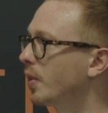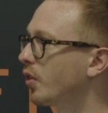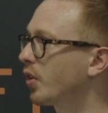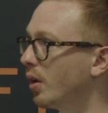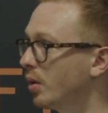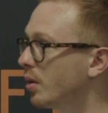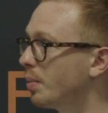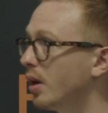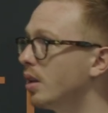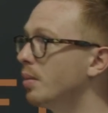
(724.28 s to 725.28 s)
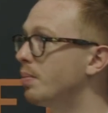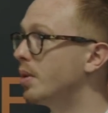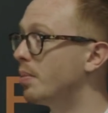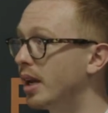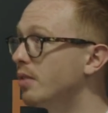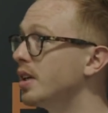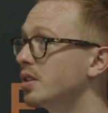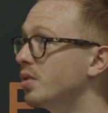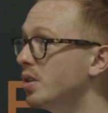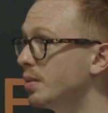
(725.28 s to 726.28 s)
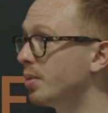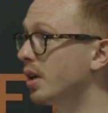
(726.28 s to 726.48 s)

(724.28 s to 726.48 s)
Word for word: So the, part, the, the benefits of using